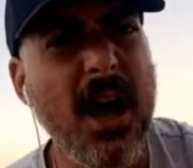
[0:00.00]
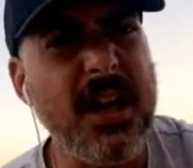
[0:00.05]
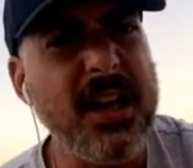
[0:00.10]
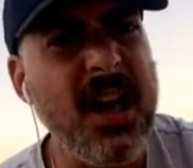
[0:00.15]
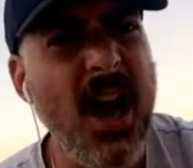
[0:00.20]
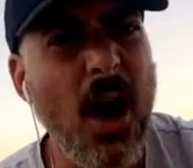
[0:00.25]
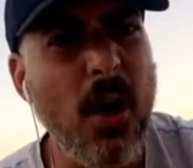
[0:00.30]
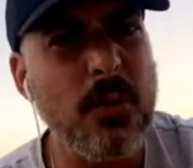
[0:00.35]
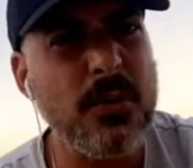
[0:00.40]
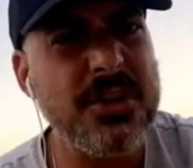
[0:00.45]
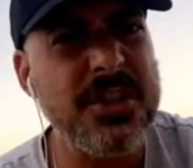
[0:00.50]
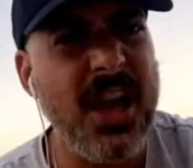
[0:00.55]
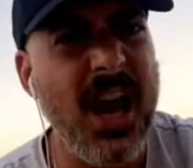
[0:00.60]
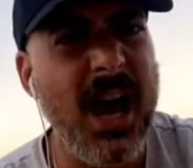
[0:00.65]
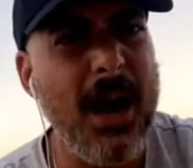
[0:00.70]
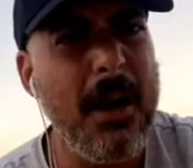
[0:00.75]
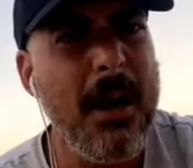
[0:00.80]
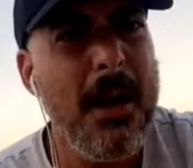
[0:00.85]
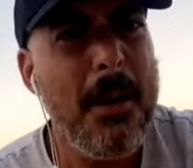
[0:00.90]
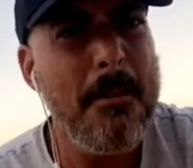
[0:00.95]

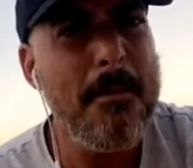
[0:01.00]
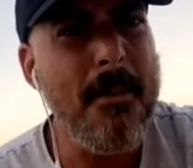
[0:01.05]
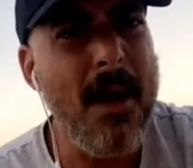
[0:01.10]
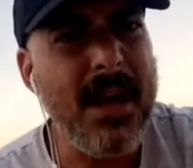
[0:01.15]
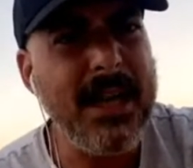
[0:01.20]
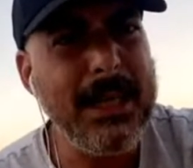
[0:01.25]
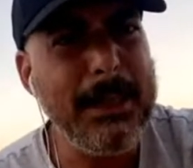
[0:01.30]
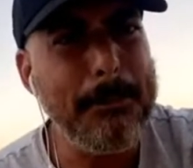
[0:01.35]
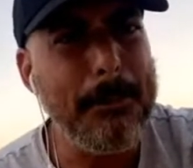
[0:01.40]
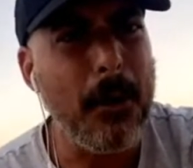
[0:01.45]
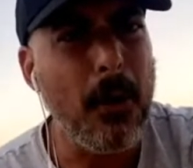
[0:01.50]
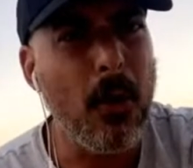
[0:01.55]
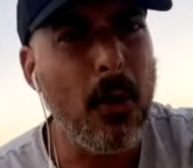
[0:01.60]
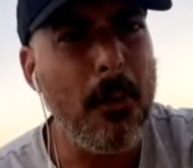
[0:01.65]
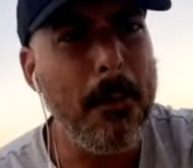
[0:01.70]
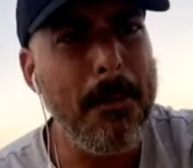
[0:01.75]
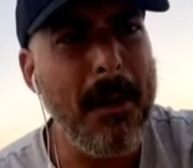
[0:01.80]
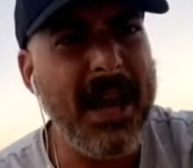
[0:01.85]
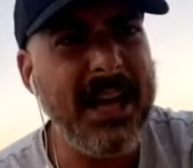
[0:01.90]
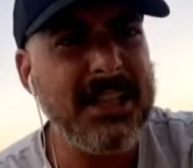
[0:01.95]
culture, money
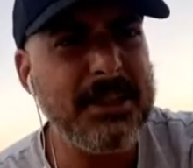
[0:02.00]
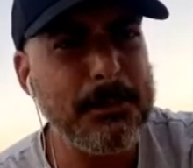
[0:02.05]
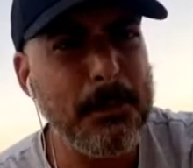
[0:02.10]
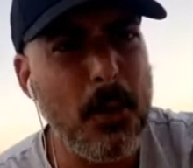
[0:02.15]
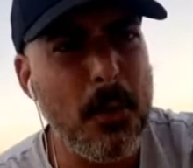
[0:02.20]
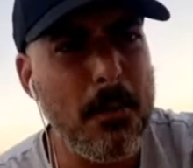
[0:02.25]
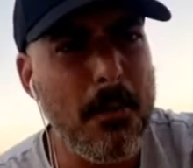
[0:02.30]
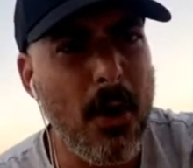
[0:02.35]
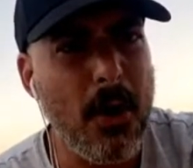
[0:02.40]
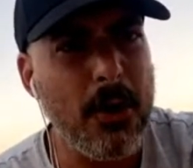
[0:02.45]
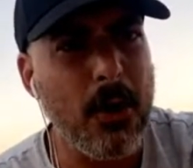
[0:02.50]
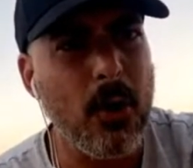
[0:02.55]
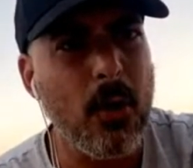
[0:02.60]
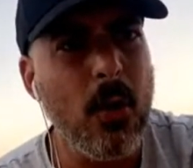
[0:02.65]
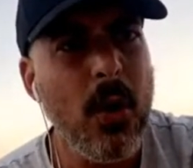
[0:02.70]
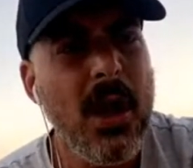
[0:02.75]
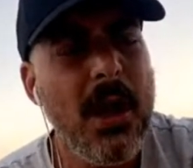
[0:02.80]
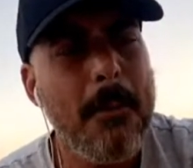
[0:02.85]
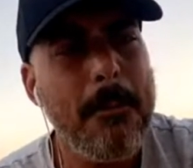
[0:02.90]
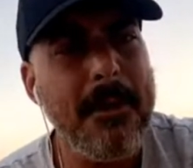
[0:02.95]
ball, baseball
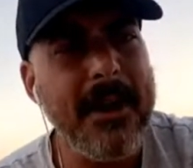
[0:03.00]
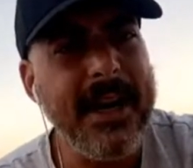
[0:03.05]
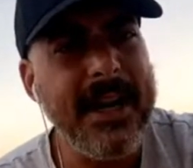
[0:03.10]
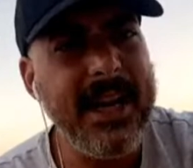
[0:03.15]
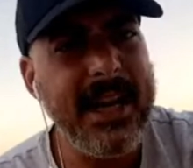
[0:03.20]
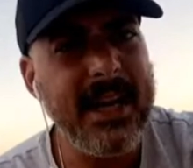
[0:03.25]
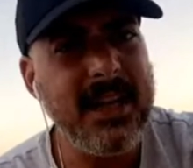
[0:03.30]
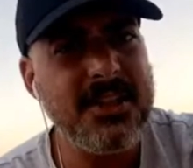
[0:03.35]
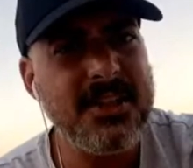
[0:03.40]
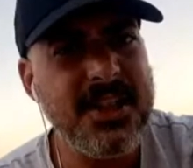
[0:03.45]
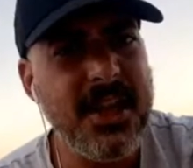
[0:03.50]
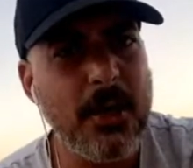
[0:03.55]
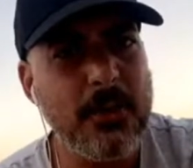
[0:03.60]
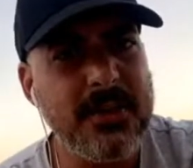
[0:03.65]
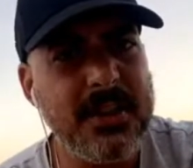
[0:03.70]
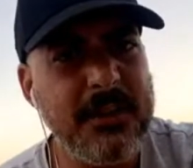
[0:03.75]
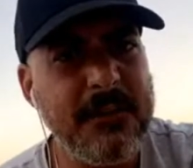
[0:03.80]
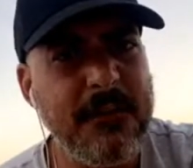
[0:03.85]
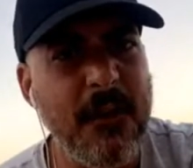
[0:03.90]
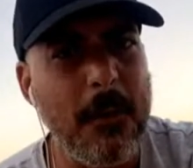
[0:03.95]
model, bringing it to
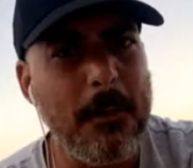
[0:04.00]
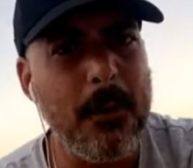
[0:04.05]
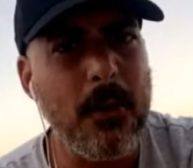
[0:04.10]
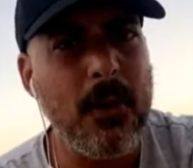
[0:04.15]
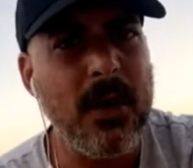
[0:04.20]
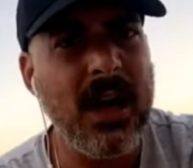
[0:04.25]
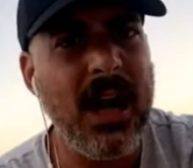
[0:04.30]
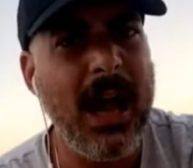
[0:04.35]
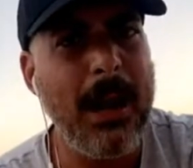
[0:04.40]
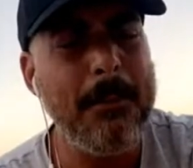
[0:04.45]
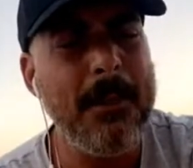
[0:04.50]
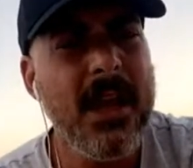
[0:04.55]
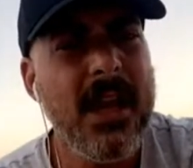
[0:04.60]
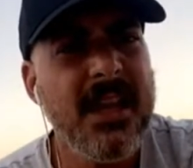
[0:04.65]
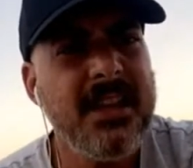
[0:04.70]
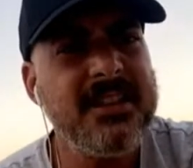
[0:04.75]
Chelsea Football Club.